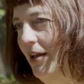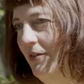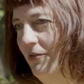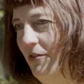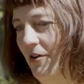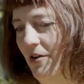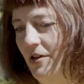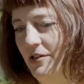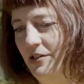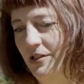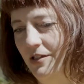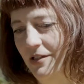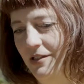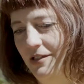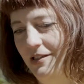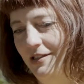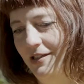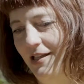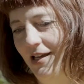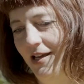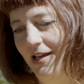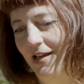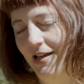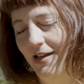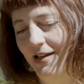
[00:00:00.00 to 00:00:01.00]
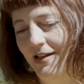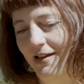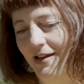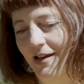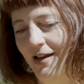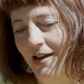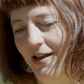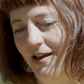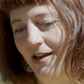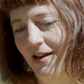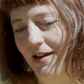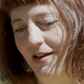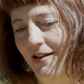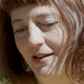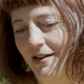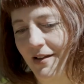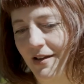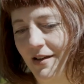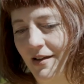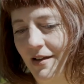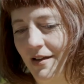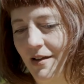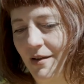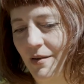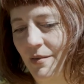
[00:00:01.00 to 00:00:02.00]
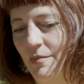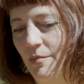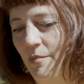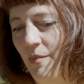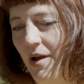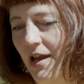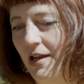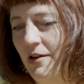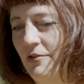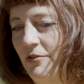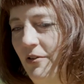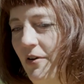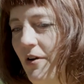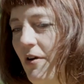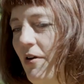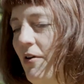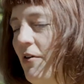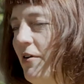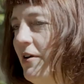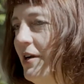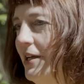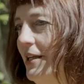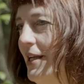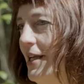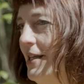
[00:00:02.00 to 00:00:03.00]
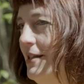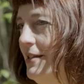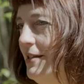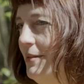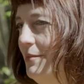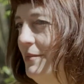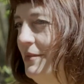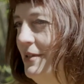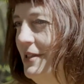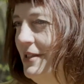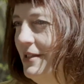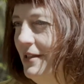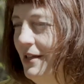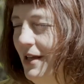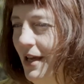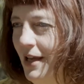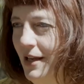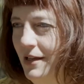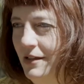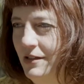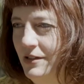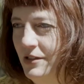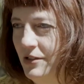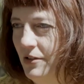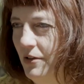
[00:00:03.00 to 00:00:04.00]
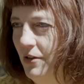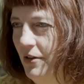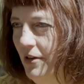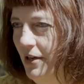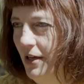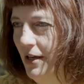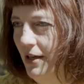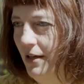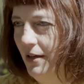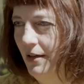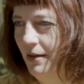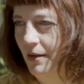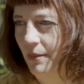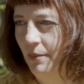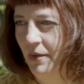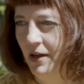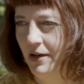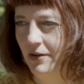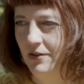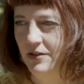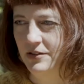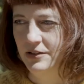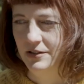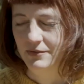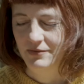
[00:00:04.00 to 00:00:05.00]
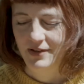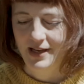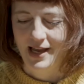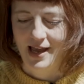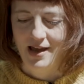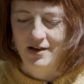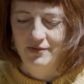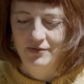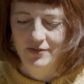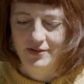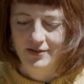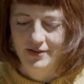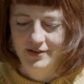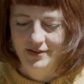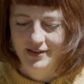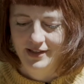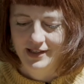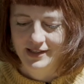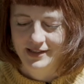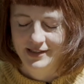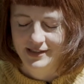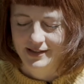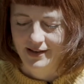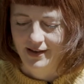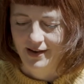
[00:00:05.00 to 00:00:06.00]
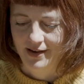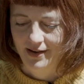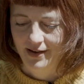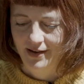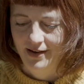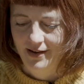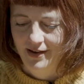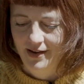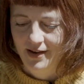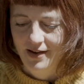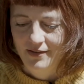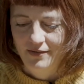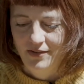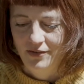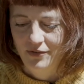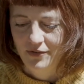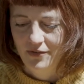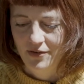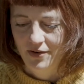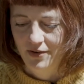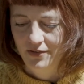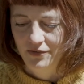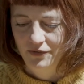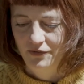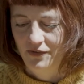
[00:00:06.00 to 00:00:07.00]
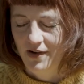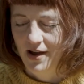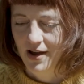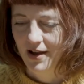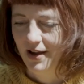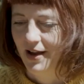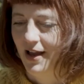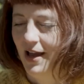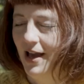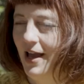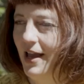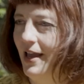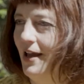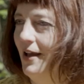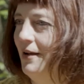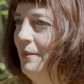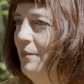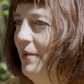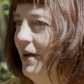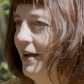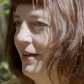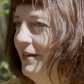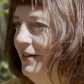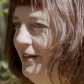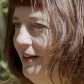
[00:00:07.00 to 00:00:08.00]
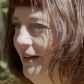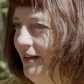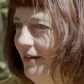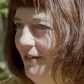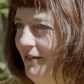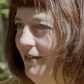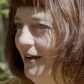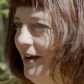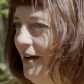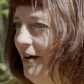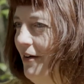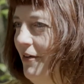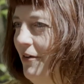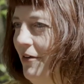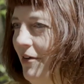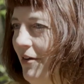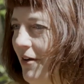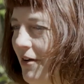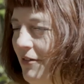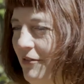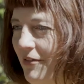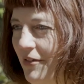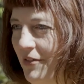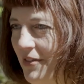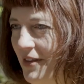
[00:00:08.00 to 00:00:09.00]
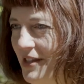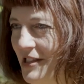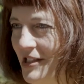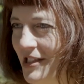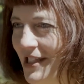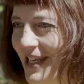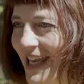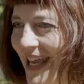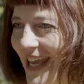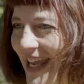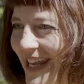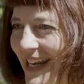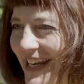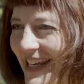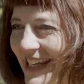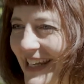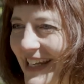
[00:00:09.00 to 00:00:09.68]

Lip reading: versus the microorganisms in soil, but also we have all these, we've got fungi and bacteria all over the skin,